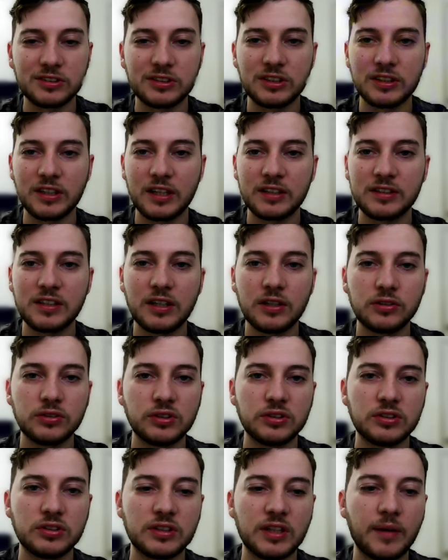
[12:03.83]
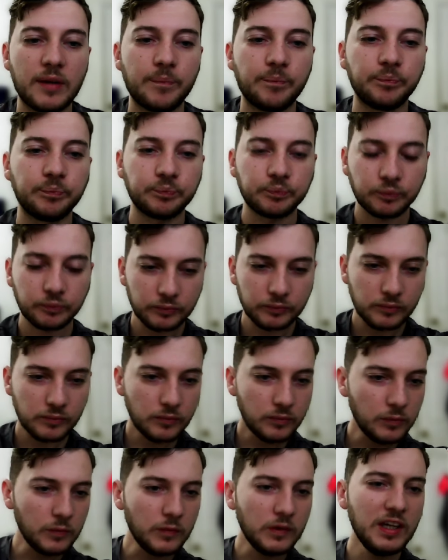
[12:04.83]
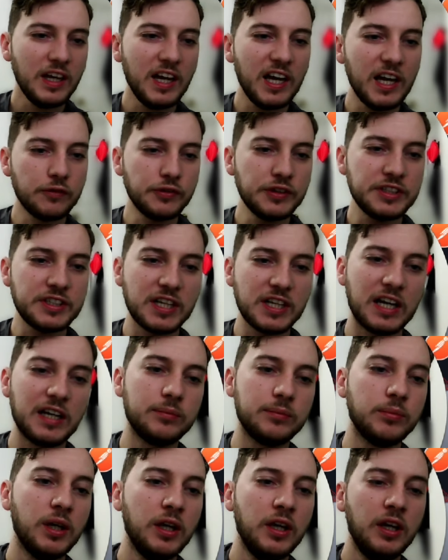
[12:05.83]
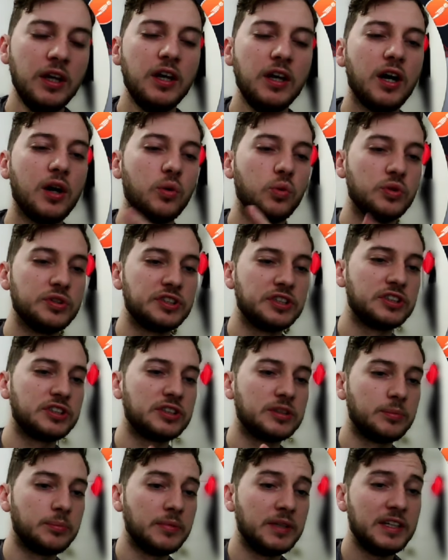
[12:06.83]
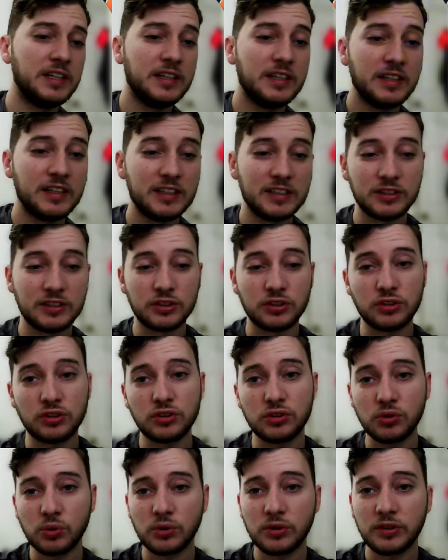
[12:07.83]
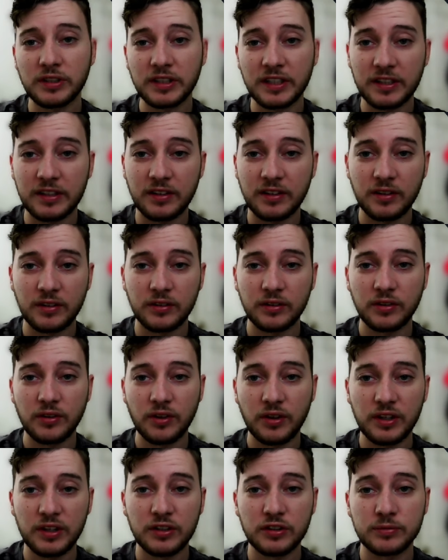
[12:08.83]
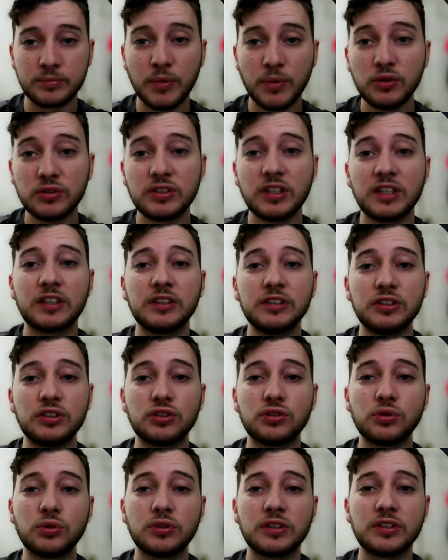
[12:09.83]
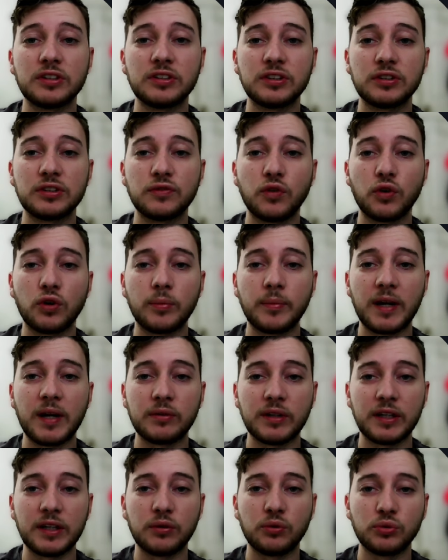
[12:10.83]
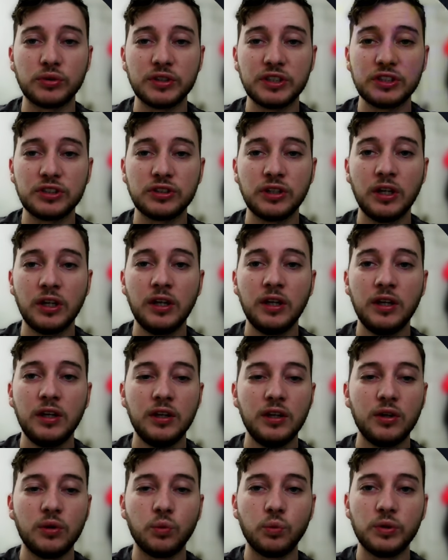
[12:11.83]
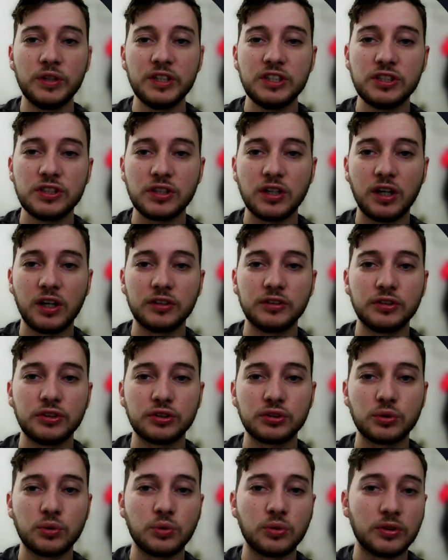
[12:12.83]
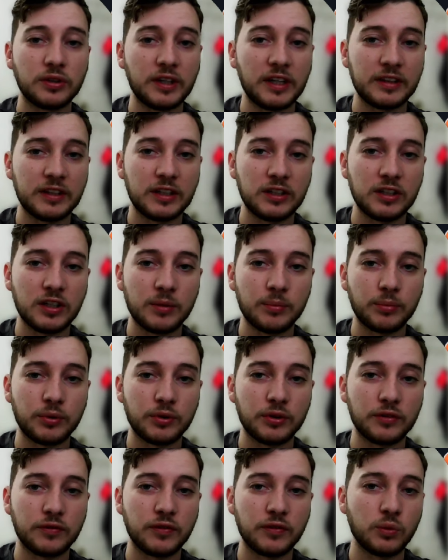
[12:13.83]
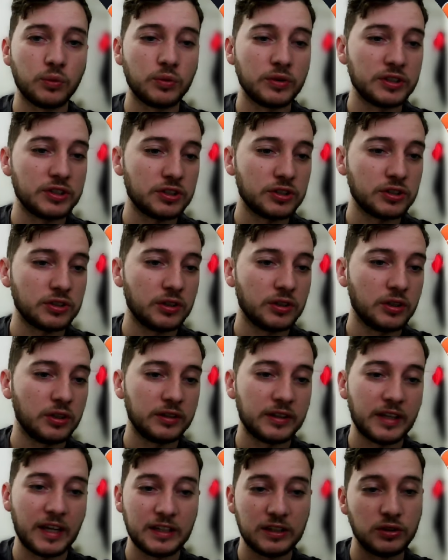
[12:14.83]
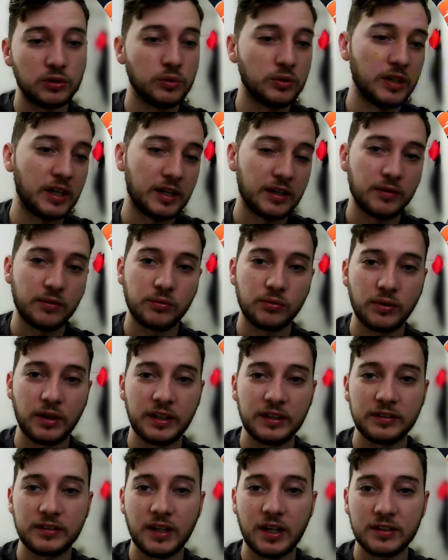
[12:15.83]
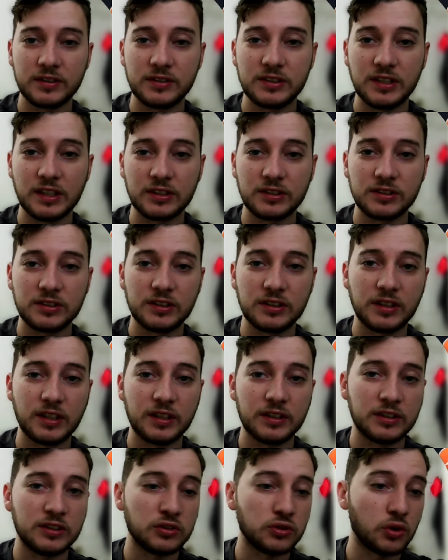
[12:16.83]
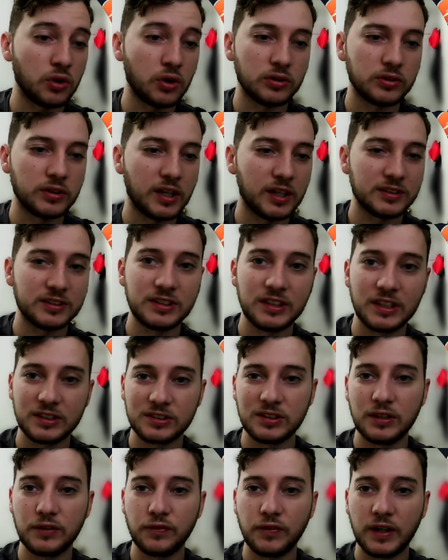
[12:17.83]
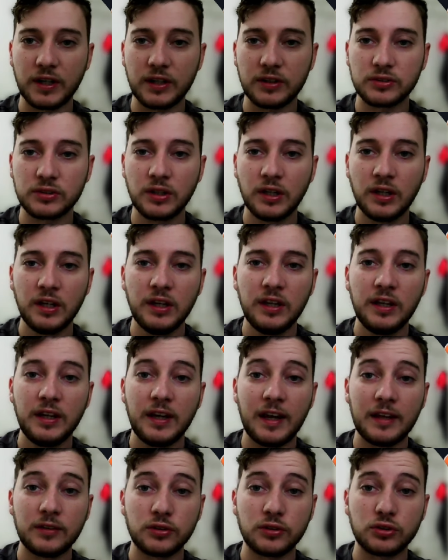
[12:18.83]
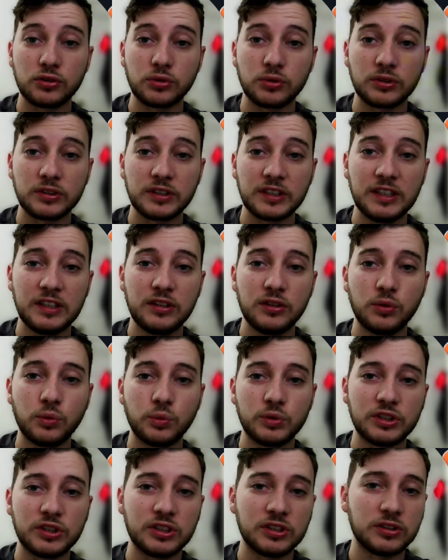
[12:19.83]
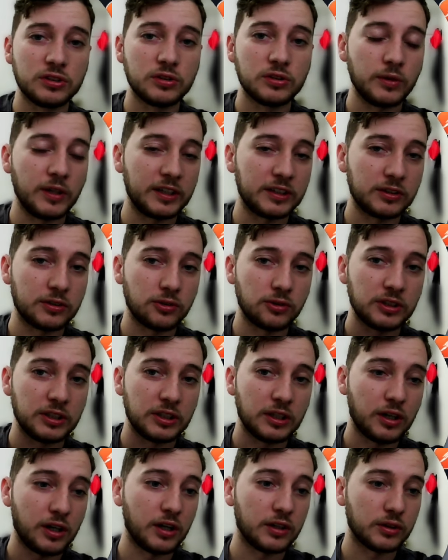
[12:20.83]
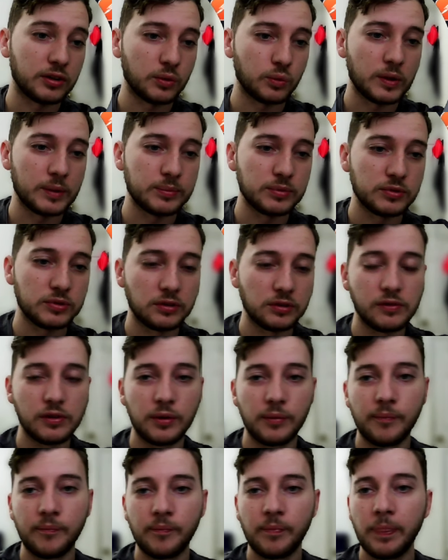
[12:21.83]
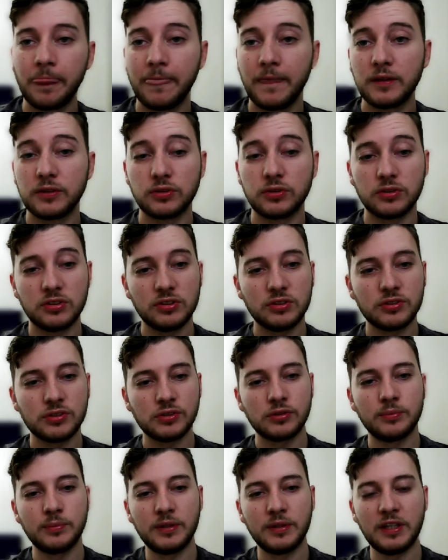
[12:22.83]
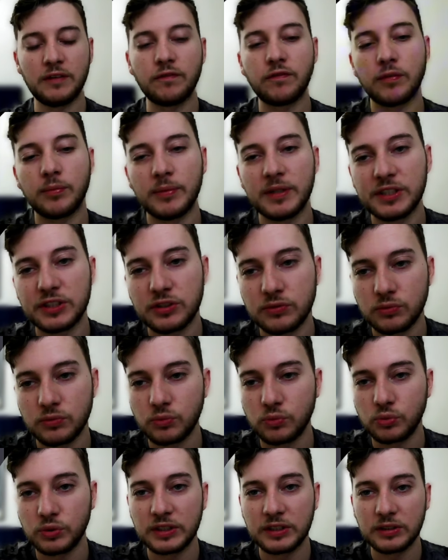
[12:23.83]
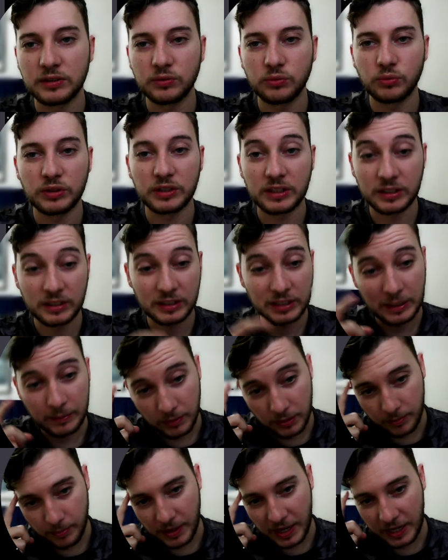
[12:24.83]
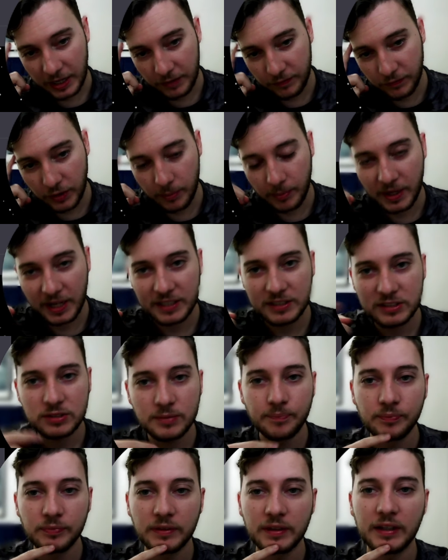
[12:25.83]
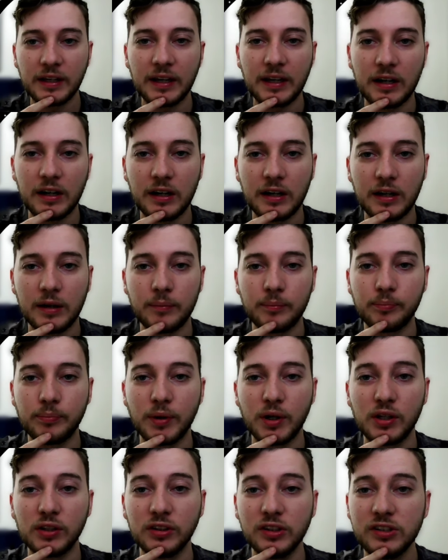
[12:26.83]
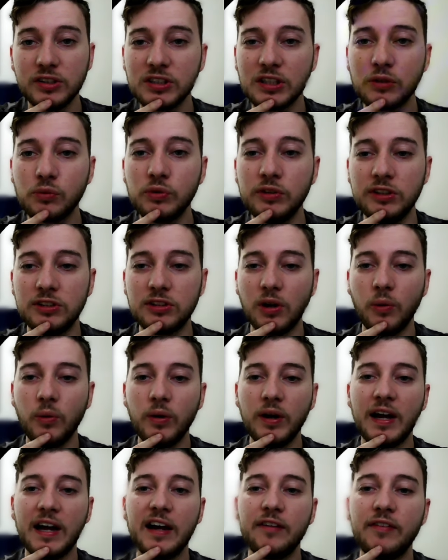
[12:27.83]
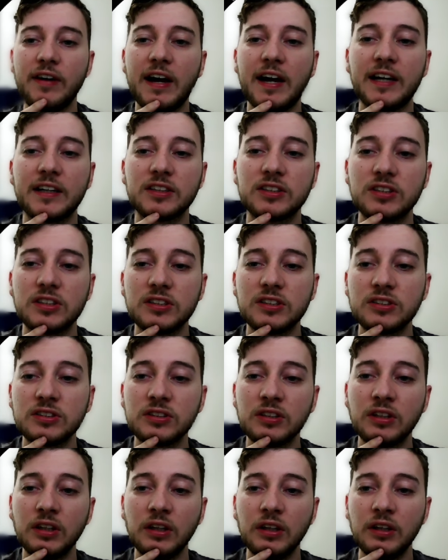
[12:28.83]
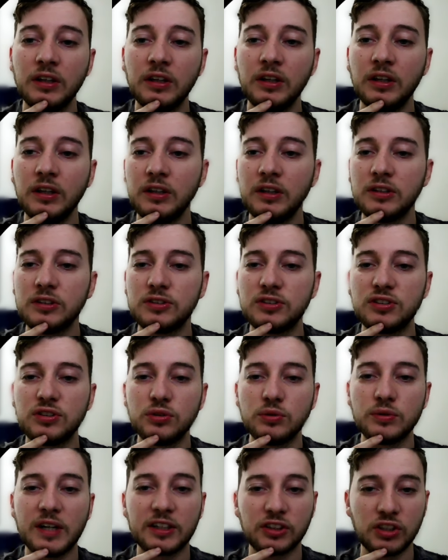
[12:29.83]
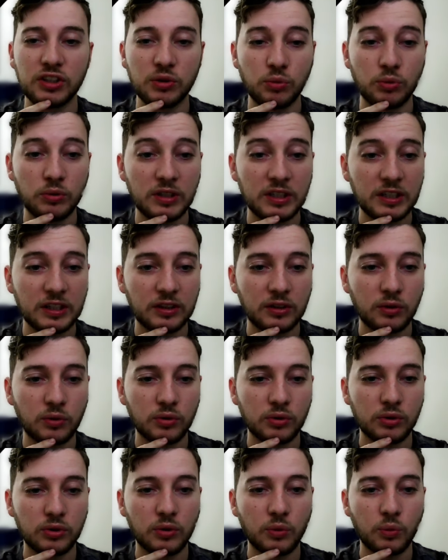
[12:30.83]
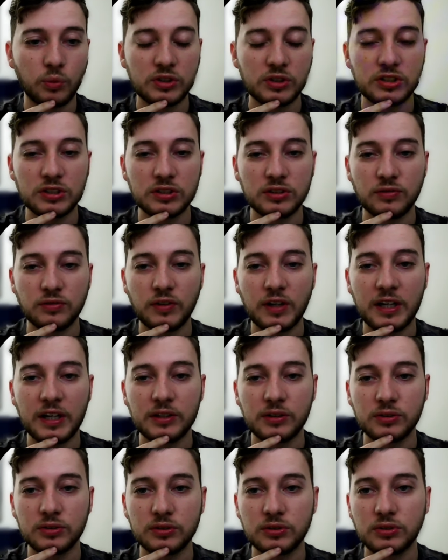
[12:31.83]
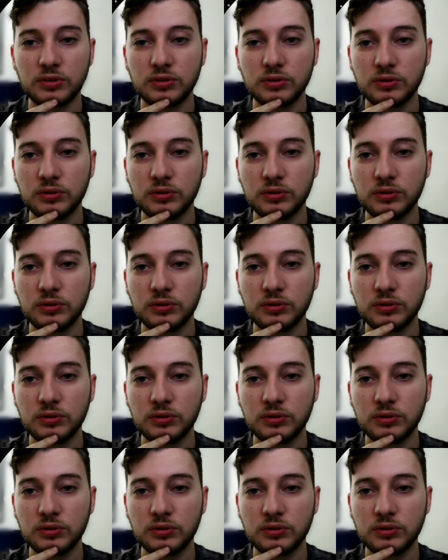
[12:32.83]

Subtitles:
That tells us that every time a wish is submitted, it is stored, and it is most likely stored in this format, right? Wish underscore and the number of the wish that you get, right? .txt. And these are all .txt files, and they're stored in the wishes directory on the web server. So this is a little bit of information we can keep in the back of our minds. But it looks like we don't have access to actually reading the wishes files.